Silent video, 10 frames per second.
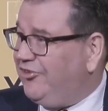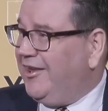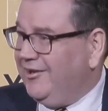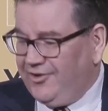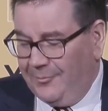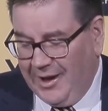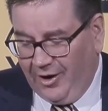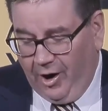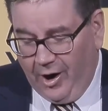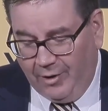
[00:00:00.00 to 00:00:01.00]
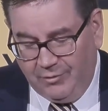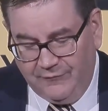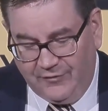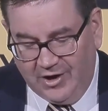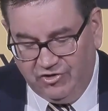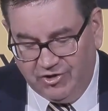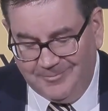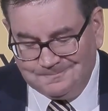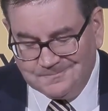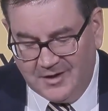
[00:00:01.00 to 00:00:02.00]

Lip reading: things about higher inflation